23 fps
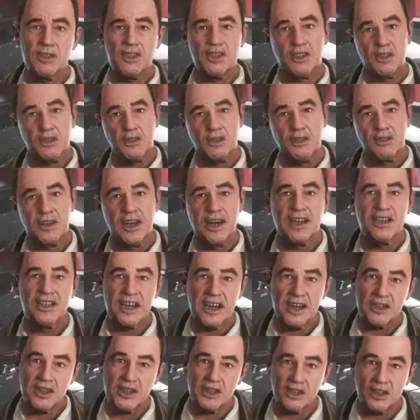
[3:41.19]
and sure, they
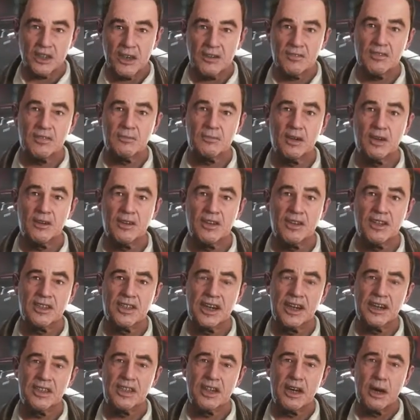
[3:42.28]
tend to drift more than
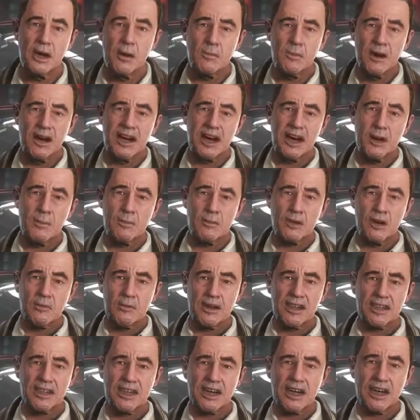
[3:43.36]
a senator making a
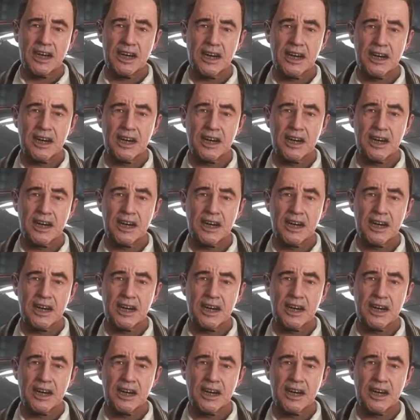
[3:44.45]
promise,